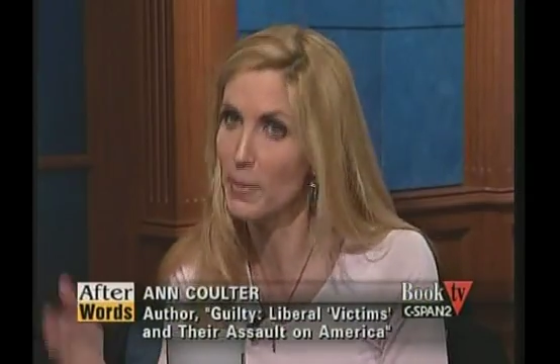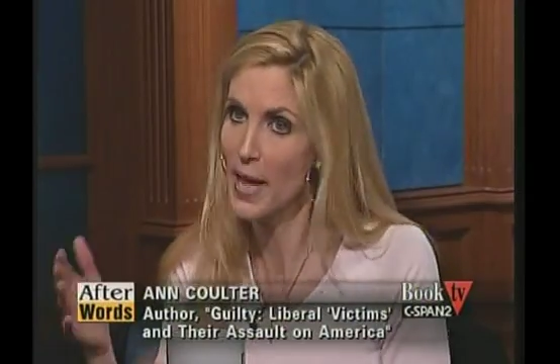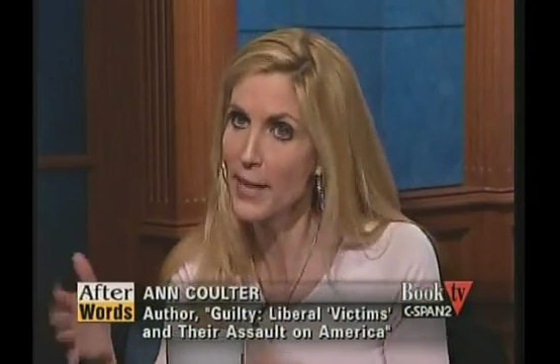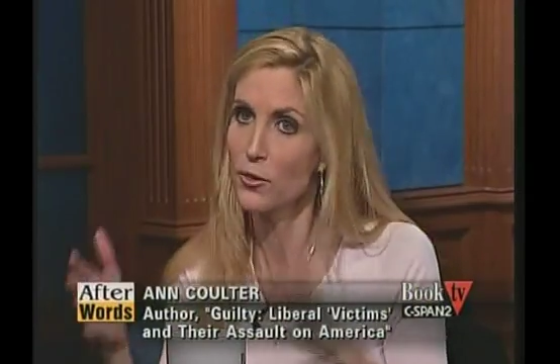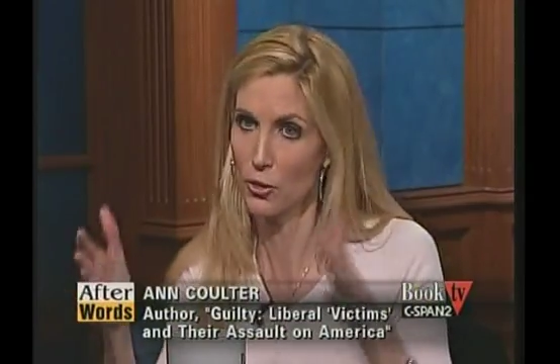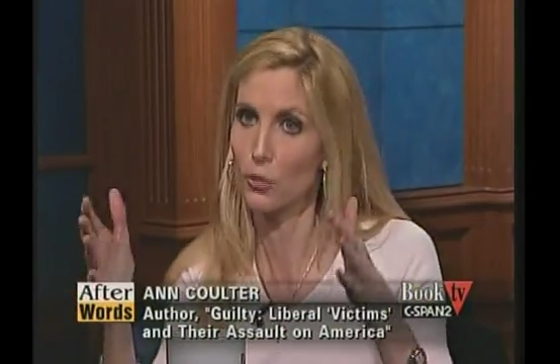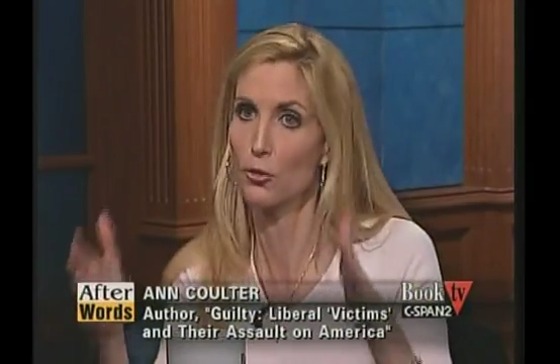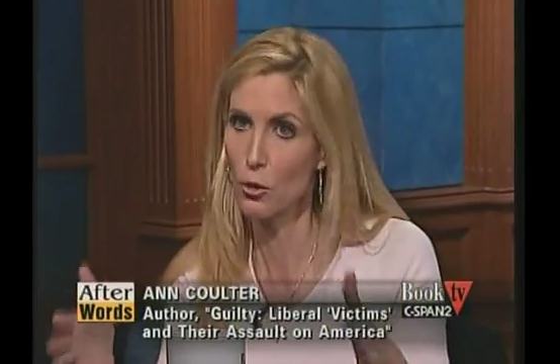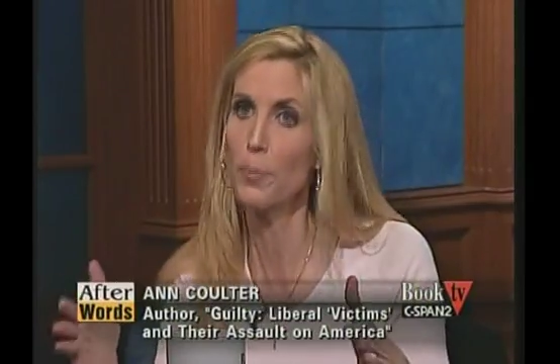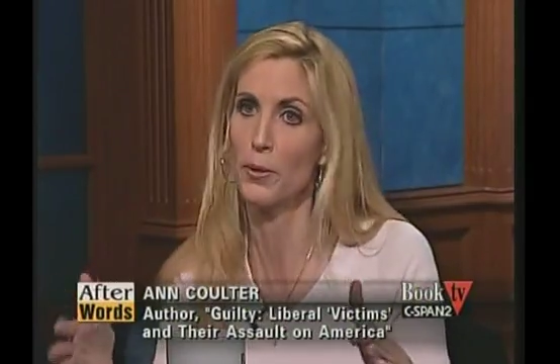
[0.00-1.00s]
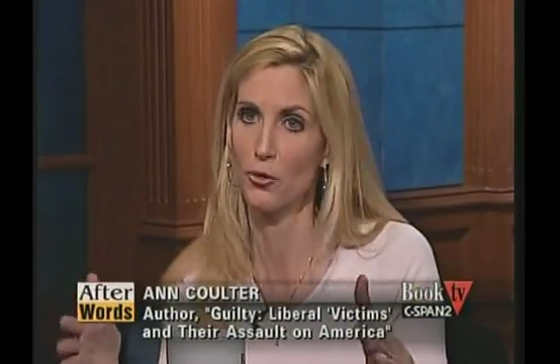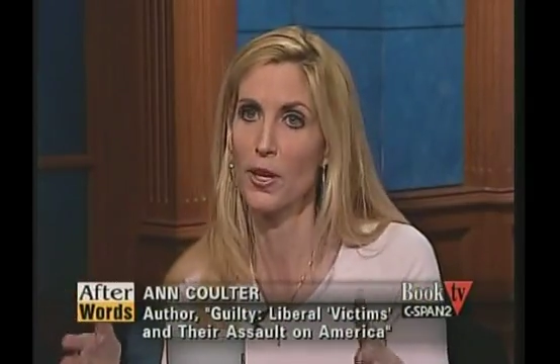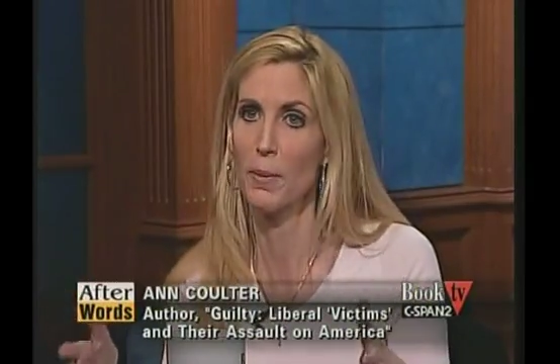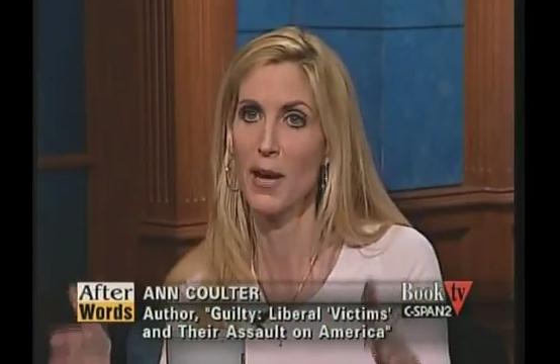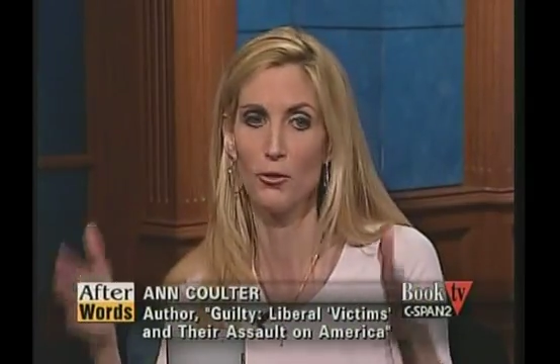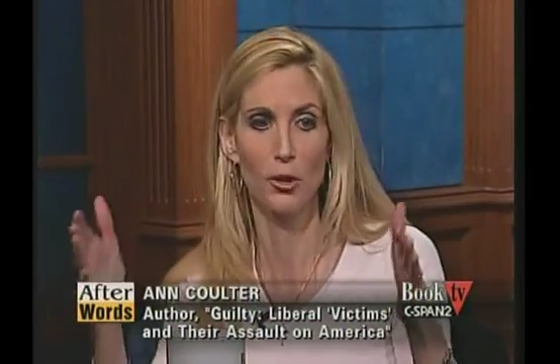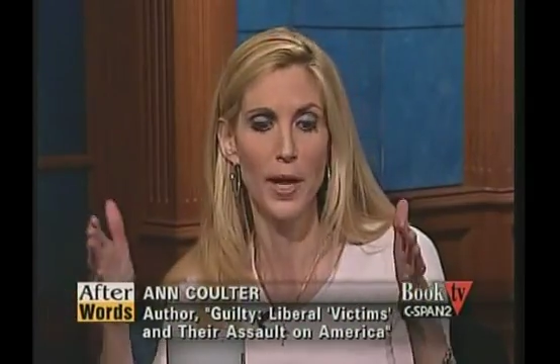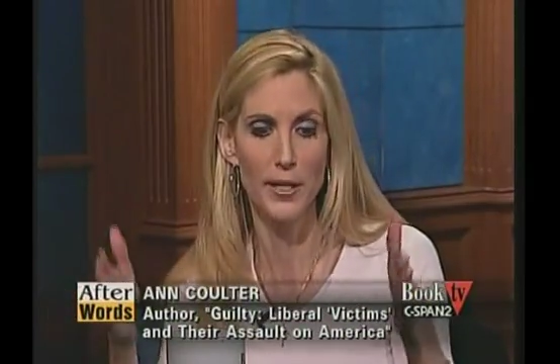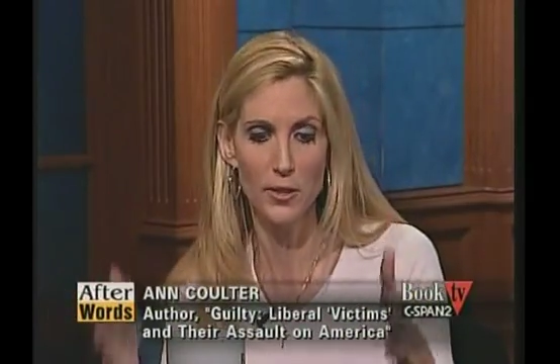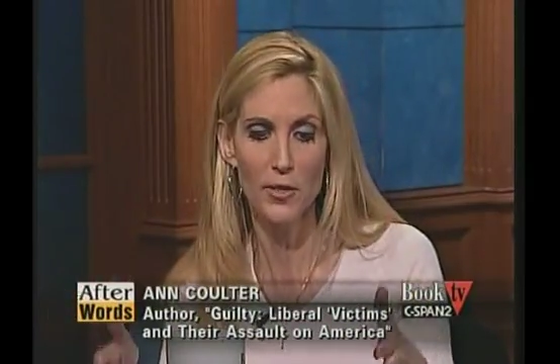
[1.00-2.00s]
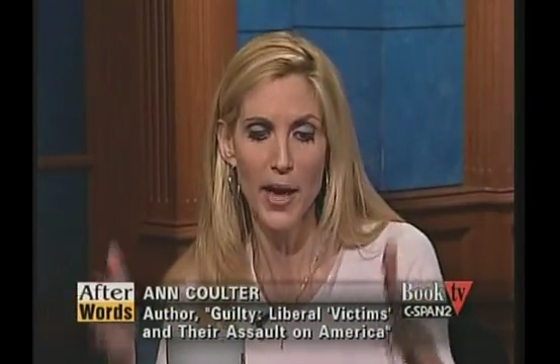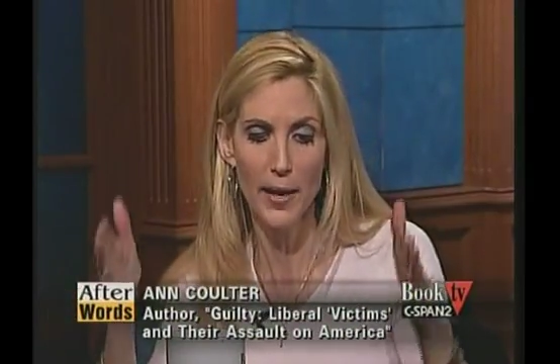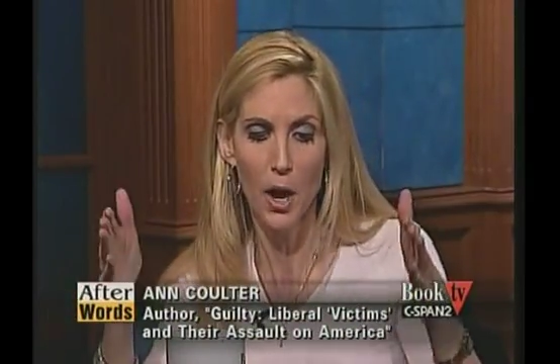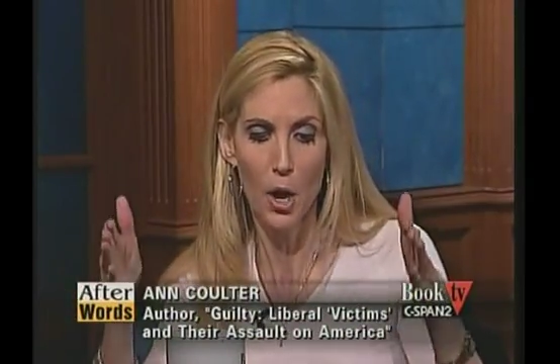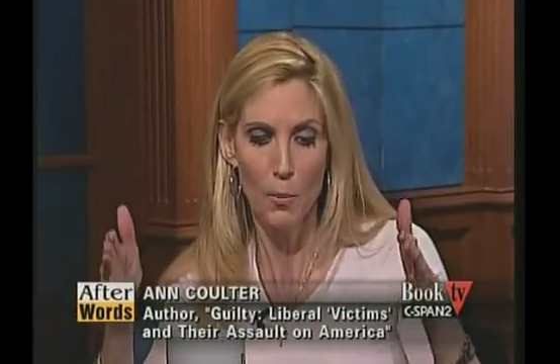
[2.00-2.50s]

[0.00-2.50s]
I mean, that is the stupidest thing imaginable, and he did that